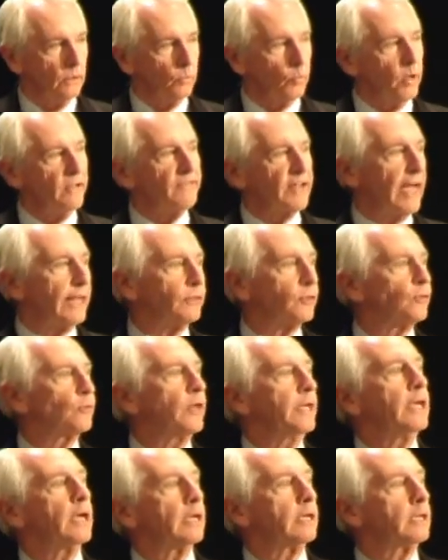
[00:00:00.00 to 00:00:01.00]
we've had
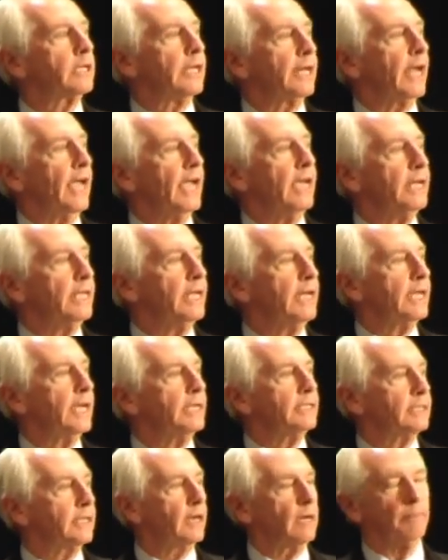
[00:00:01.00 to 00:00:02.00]

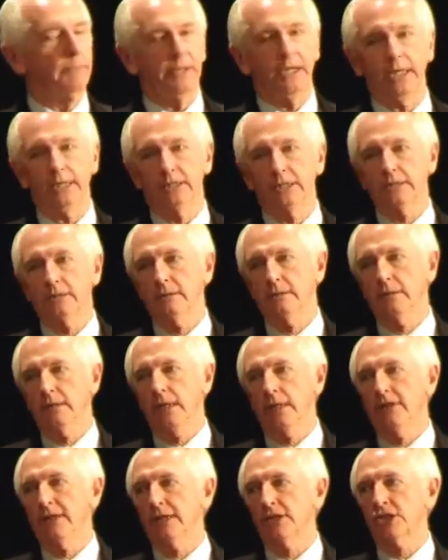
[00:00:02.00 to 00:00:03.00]
388 companies
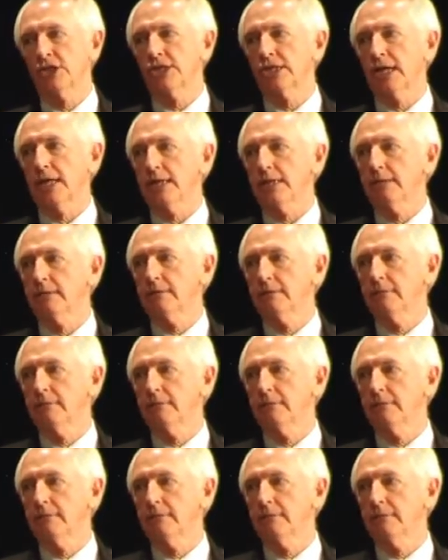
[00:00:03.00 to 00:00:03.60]
in this state